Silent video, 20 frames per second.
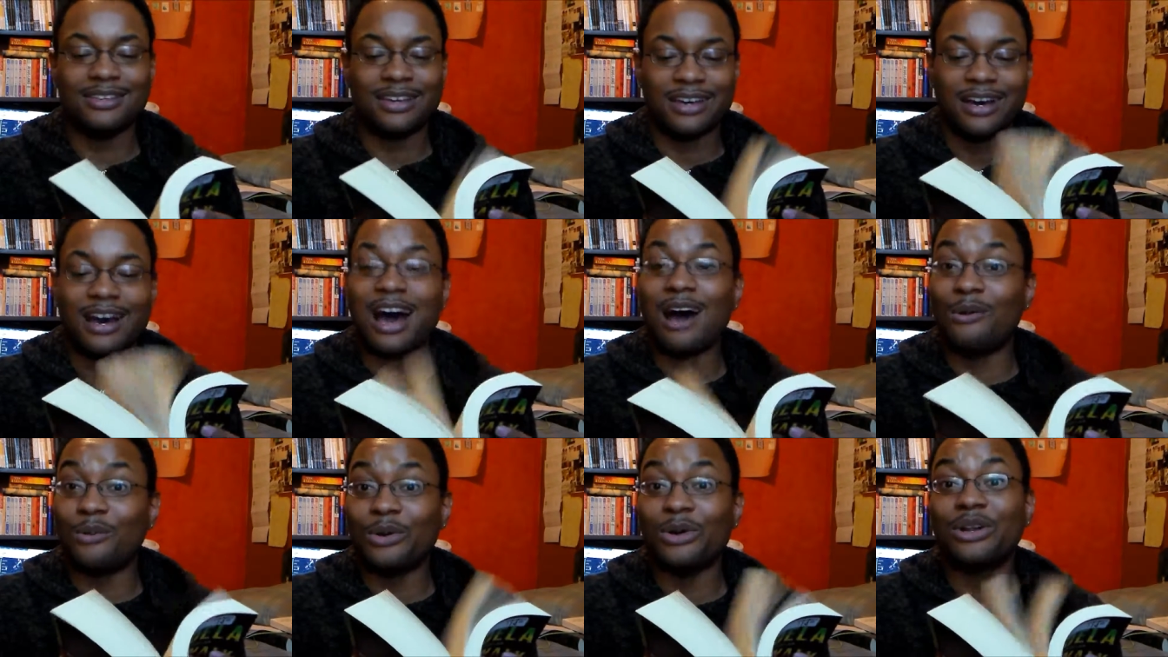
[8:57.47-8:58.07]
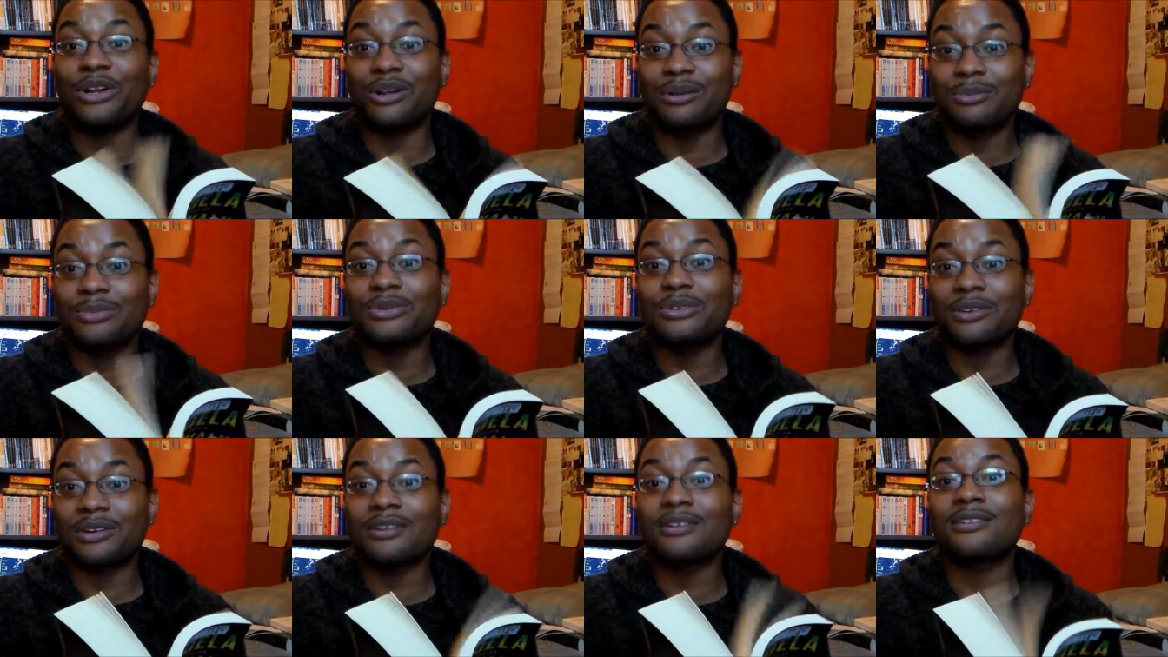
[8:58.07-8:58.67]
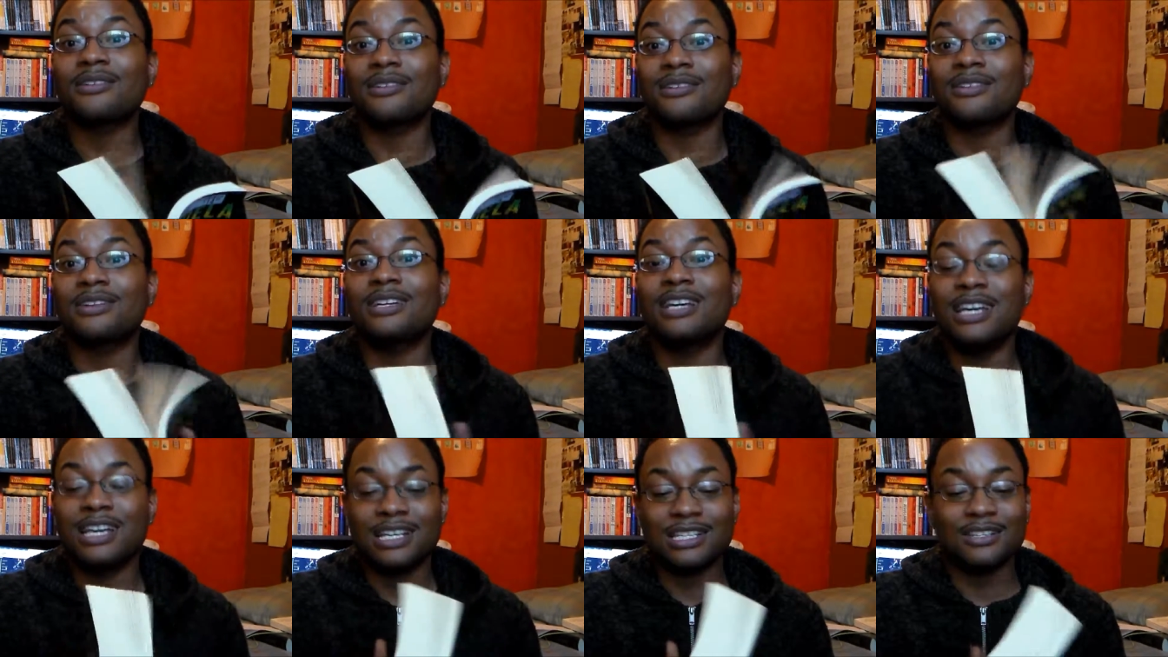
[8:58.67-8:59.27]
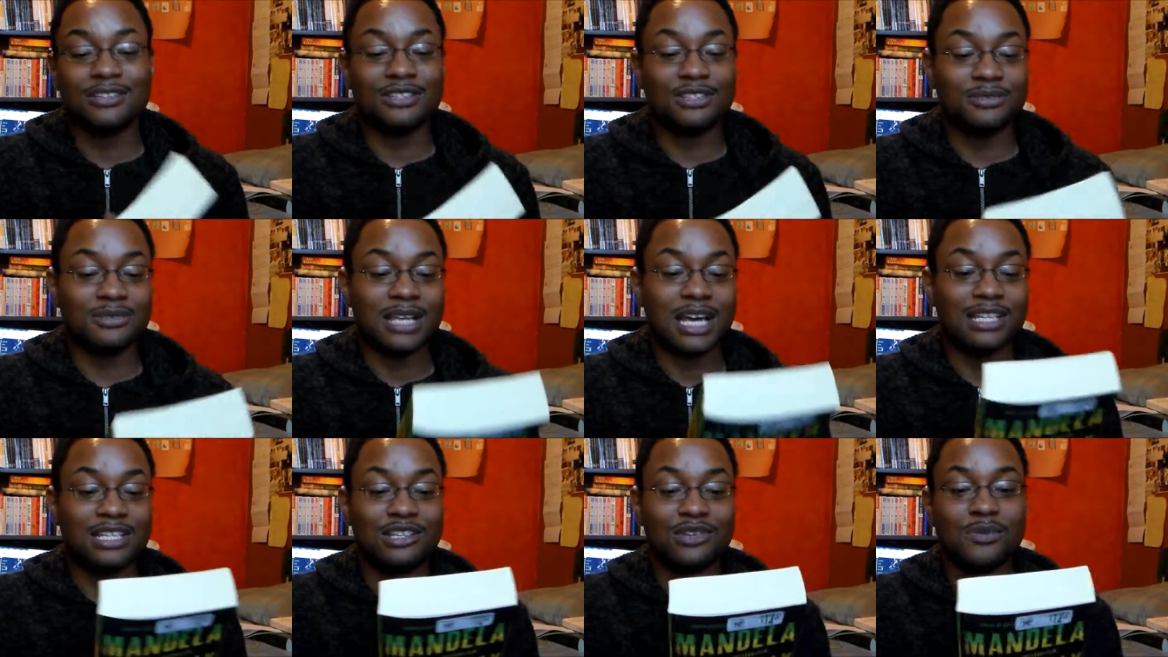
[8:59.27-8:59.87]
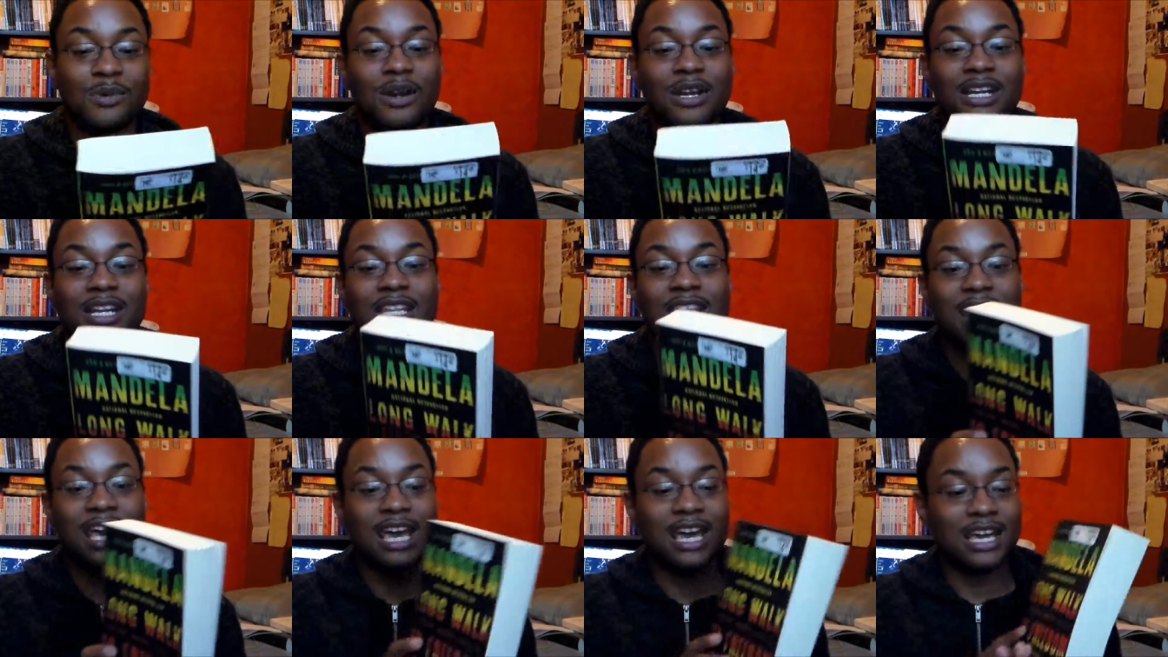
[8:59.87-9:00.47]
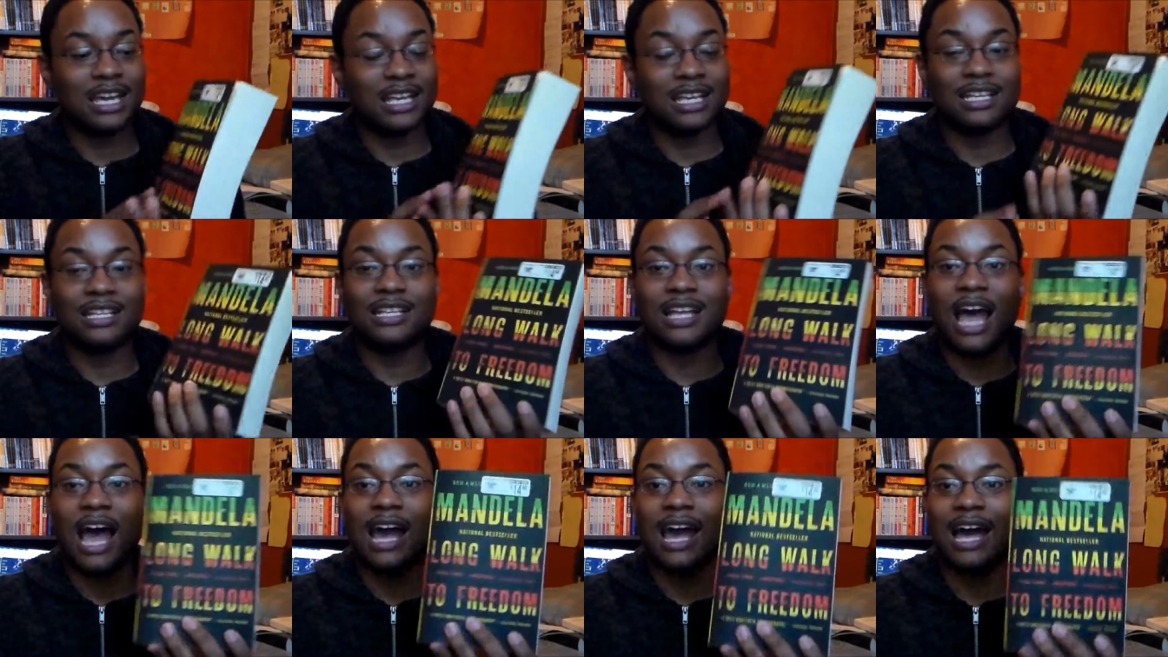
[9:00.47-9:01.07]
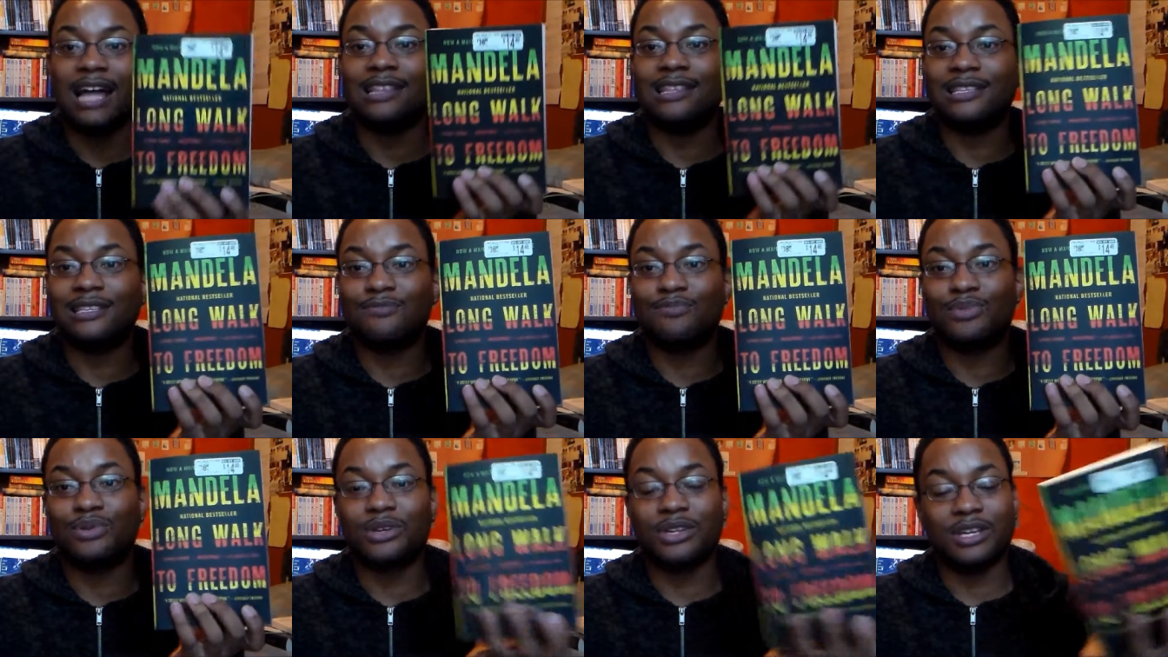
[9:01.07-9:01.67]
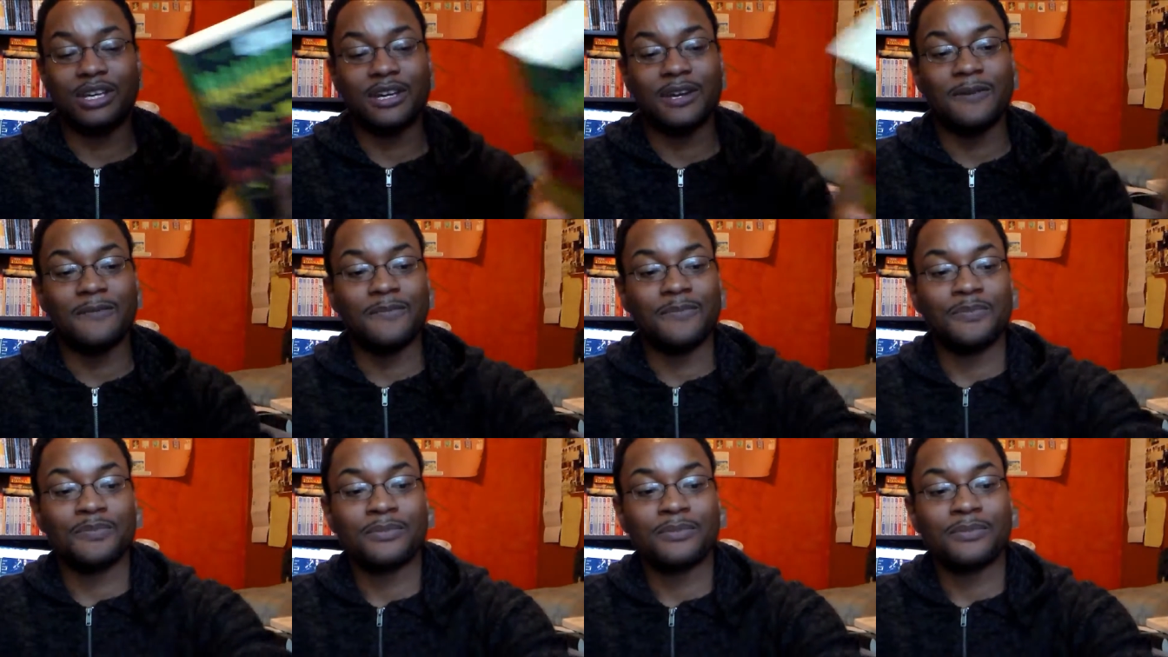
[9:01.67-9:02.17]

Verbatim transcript: Yeah, I wanted a book. So she was like, Do you want anything? And I got this book here.